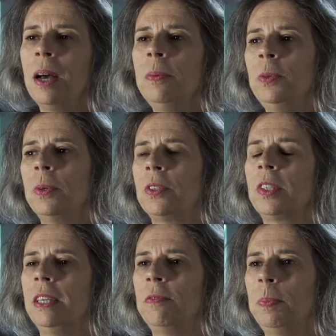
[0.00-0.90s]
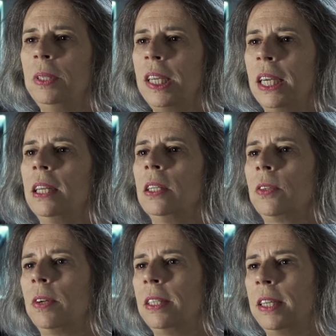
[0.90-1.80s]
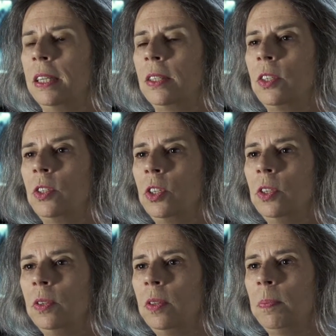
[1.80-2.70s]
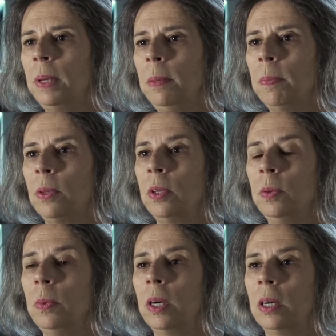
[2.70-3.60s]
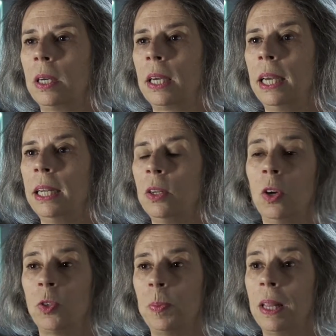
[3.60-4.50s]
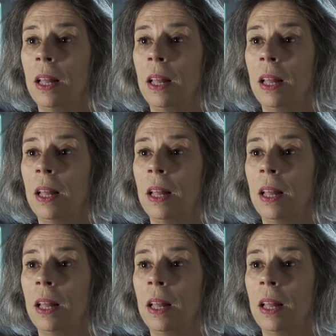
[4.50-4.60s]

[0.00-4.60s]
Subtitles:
I would want to give particular credit to the people who work in hospital